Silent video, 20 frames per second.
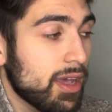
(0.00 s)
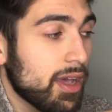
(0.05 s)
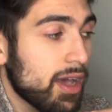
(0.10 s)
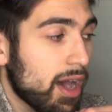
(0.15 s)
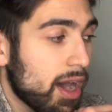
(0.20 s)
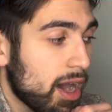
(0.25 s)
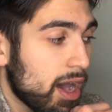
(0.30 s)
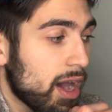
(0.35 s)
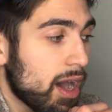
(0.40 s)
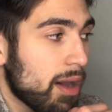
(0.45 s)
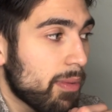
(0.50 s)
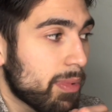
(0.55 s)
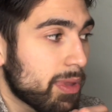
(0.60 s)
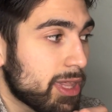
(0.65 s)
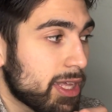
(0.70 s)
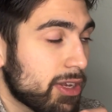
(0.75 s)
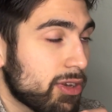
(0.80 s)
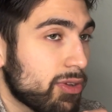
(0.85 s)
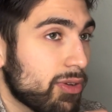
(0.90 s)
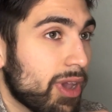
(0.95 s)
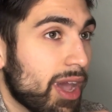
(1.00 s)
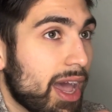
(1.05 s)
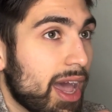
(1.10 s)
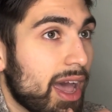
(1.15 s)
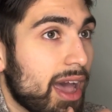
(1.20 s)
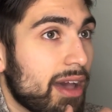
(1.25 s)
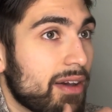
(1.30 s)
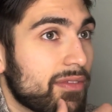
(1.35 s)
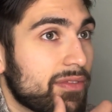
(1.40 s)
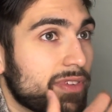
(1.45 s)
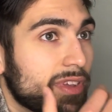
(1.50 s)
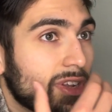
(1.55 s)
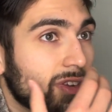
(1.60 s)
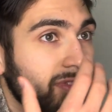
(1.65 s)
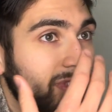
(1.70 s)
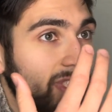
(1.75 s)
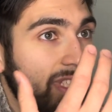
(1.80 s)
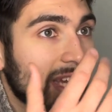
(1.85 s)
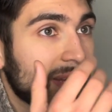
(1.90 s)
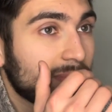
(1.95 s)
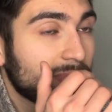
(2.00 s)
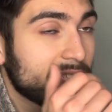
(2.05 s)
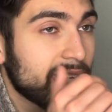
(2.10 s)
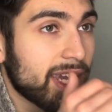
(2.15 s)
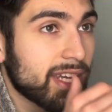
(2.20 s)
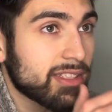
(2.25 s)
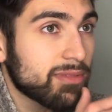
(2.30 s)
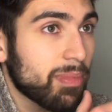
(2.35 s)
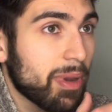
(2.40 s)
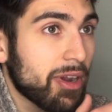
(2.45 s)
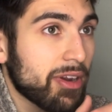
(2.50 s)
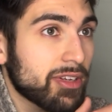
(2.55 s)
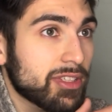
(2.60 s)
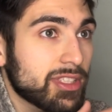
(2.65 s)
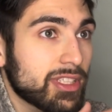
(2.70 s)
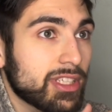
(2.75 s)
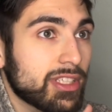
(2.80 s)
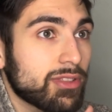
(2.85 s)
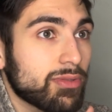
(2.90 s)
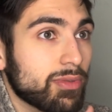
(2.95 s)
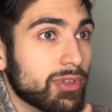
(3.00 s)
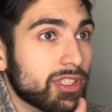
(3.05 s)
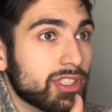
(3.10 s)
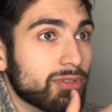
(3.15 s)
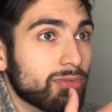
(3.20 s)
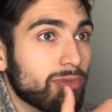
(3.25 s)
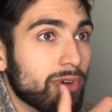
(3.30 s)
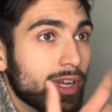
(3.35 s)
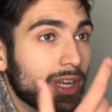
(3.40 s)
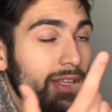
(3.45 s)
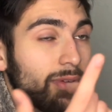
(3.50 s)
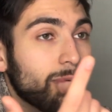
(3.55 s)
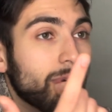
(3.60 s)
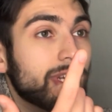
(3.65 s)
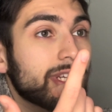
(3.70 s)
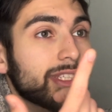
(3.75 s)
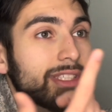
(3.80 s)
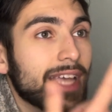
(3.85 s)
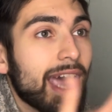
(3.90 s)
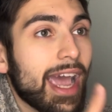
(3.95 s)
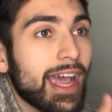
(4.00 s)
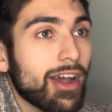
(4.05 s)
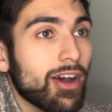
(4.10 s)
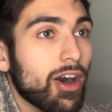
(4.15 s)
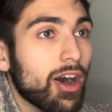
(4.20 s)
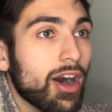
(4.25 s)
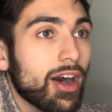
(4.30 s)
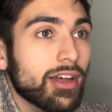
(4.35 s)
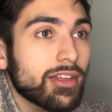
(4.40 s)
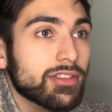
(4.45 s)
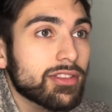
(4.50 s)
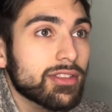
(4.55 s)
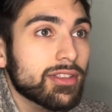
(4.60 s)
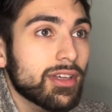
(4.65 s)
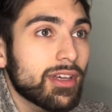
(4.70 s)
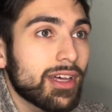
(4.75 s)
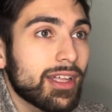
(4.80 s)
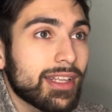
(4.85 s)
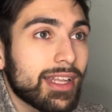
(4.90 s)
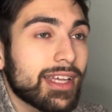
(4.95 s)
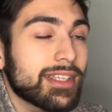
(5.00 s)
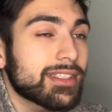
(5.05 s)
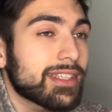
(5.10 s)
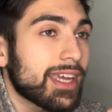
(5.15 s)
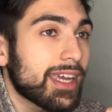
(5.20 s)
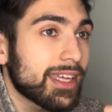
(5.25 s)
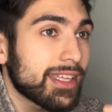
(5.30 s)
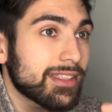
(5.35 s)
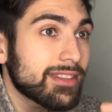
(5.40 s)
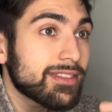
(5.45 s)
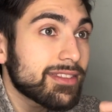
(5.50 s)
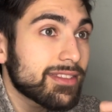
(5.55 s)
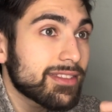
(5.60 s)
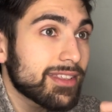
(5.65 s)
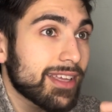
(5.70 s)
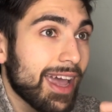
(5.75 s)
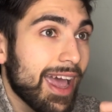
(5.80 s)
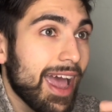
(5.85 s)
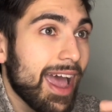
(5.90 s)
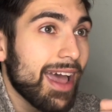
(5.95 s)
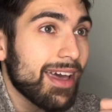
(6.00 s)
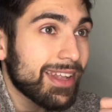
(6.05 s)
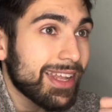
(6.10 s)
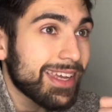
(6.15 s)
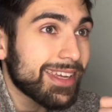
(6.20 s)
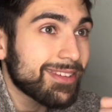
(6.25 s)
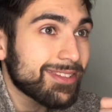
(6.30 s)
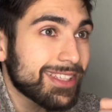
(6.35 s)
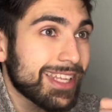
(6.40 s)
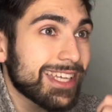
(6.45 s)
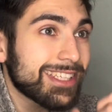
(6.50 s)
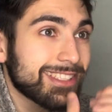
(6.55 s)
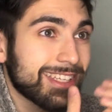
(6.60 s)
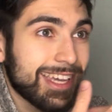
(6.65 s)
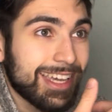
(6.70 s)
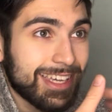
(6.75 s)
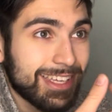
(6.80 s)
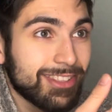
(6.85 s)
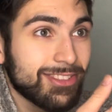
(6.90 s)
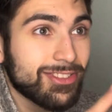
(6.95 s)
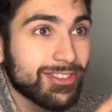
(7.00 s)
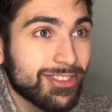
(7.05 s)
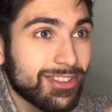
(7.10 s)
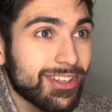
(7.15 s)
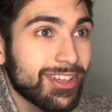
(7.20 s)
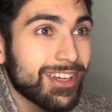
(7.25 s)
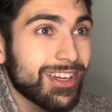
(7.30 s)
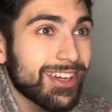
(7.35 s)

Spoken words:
But then you have same-sex marriages, which what does that cause? Less kids to have, like less kids.